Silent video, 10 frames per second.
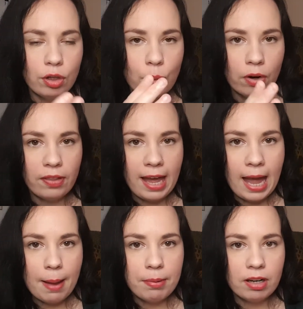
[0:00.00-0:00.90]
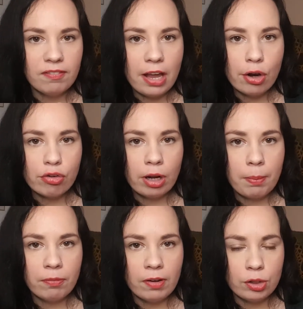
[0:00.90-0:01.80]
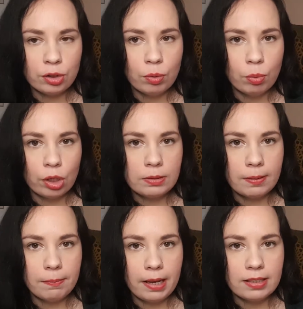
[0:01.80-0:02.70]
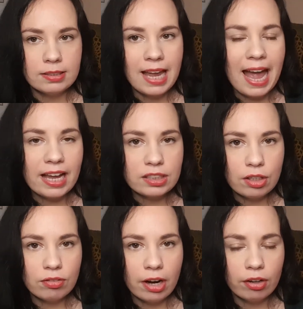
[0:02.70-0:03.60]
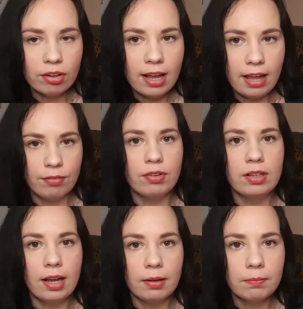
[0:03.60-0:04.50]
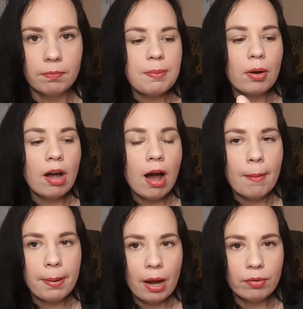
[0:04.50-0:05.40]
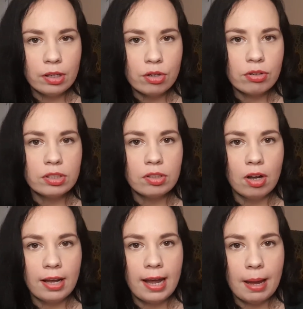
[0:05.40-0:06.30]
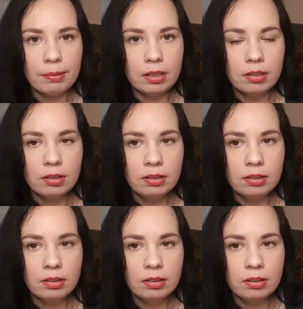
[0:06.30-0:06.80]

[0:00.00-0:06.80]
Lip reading: You are in the habit of entering a professional workspace as a writer every day. It's about compound interest on a habit.